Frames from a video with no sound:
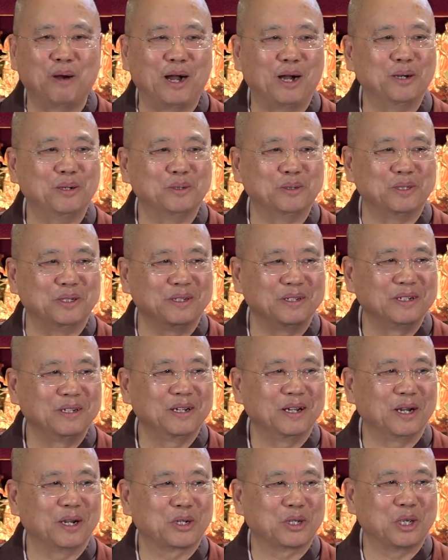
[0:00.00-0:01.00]
power
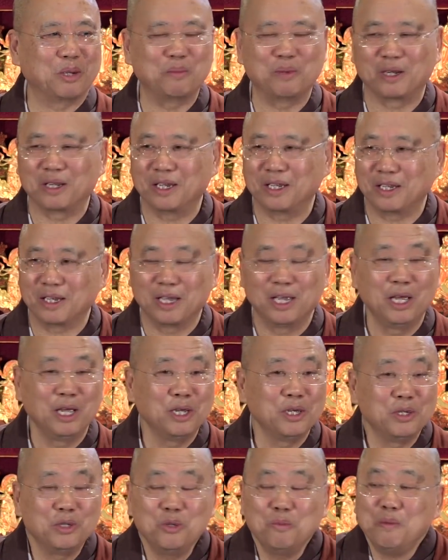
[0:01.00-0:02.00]
accumulating.
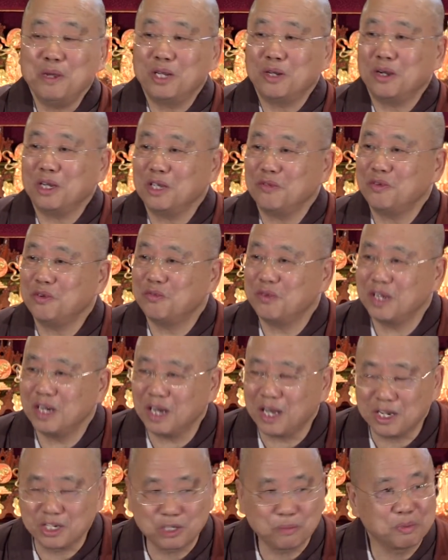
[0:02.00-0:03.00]
You may not even
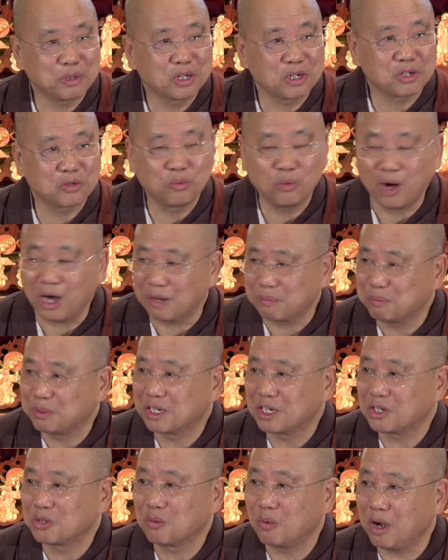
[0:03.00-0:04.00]
realize it, because what?
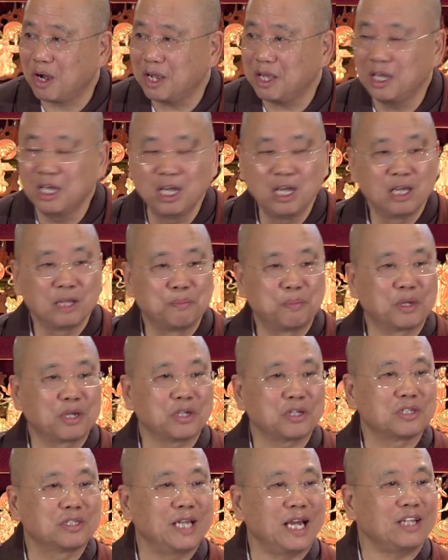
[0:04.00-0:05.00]
Because why?
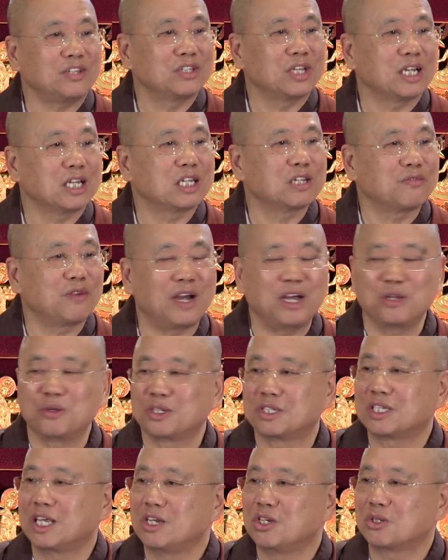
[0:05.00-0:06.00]
Because that satisfies
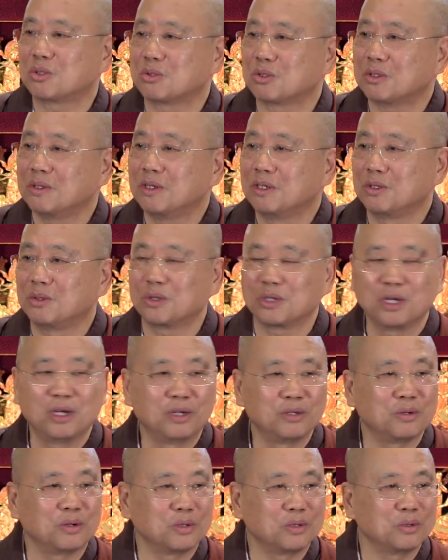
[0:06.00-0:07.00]
your sensual,
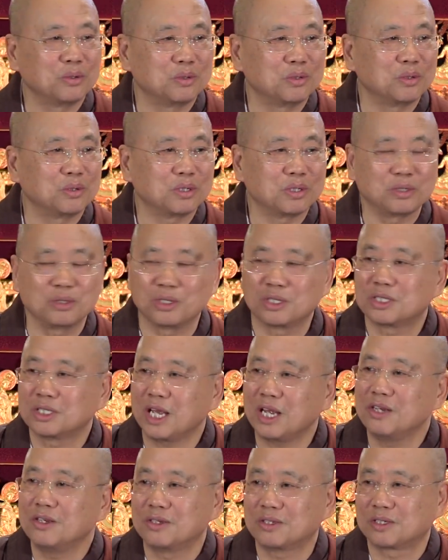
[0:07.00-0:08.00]
your
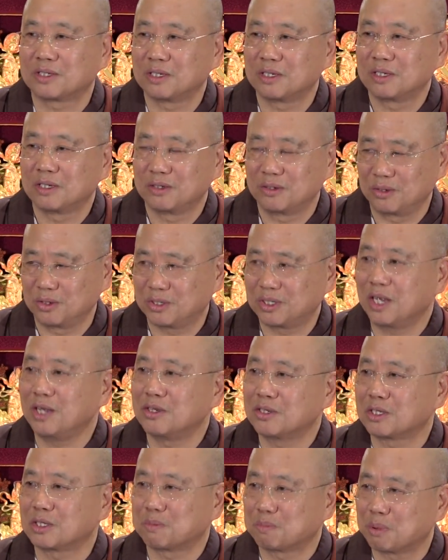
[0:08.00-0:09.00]

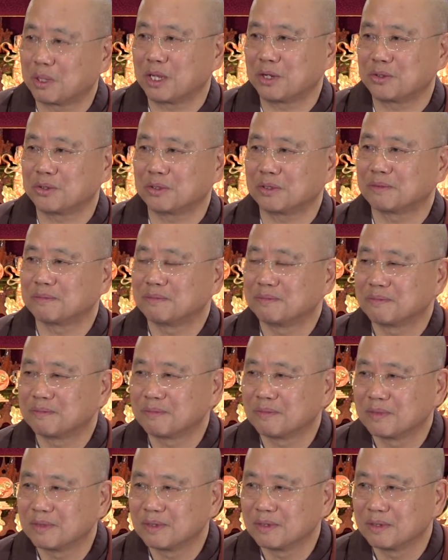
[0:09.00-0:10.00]
senses pleasure.
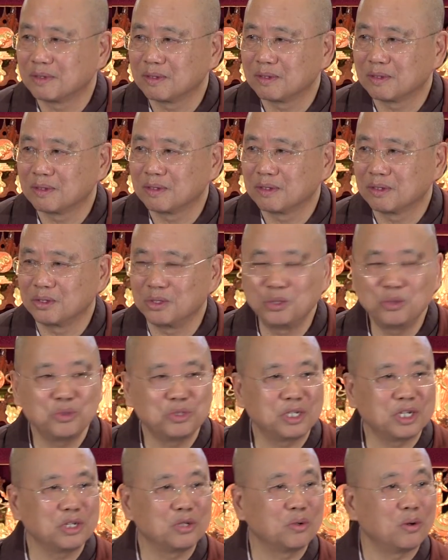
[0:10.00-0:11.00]

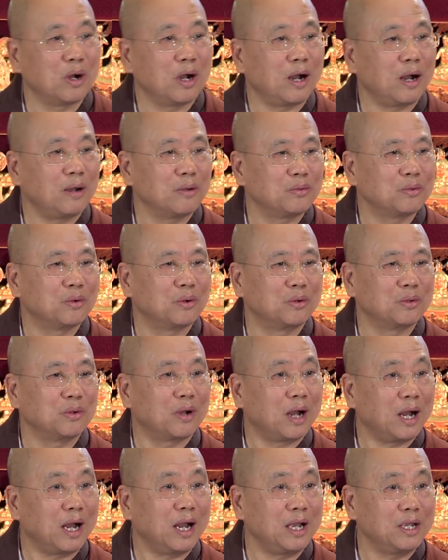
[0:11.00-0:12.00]
Using
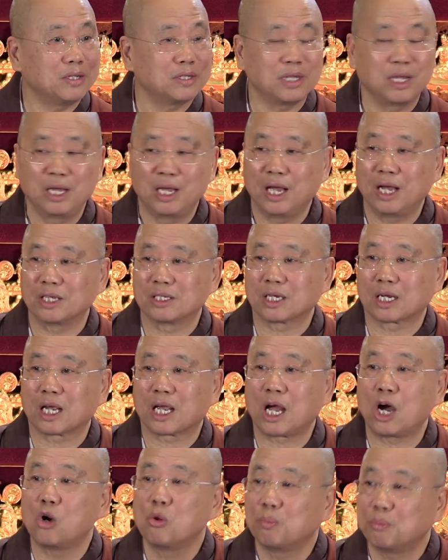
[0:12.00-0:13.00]
your eyes as a
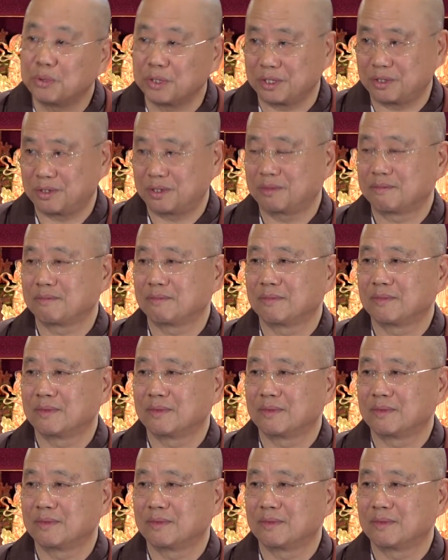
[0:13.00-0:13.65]
culprit,